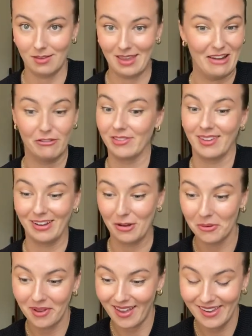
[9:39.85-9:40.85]
everything,
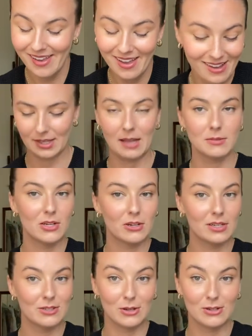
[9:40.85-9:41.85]
okay? Gab's Luck
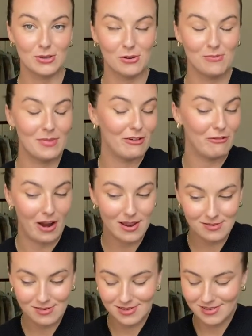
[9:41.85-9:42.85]
is also my
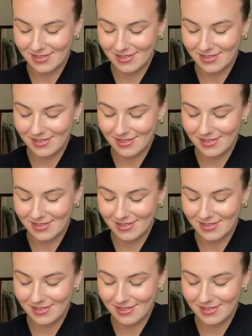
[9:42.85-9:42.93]
friend.